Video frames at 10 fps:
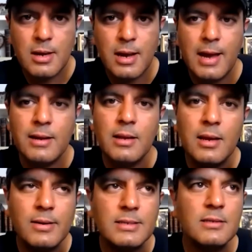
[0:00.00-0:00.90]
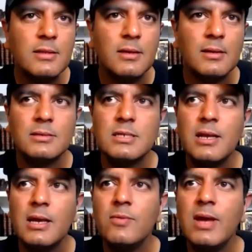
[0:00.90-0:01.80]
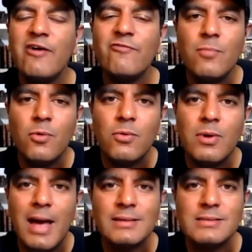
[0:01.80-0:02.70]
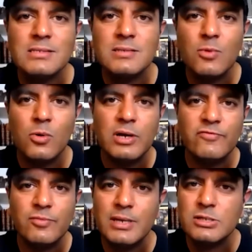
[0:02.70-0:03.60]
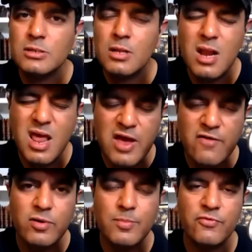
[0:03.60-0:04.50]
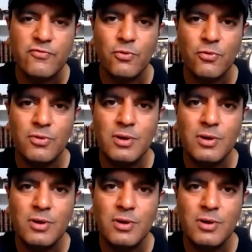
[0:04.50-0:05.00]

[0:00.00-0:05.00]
And here is the thing. Today, we have more access to more information than ever before.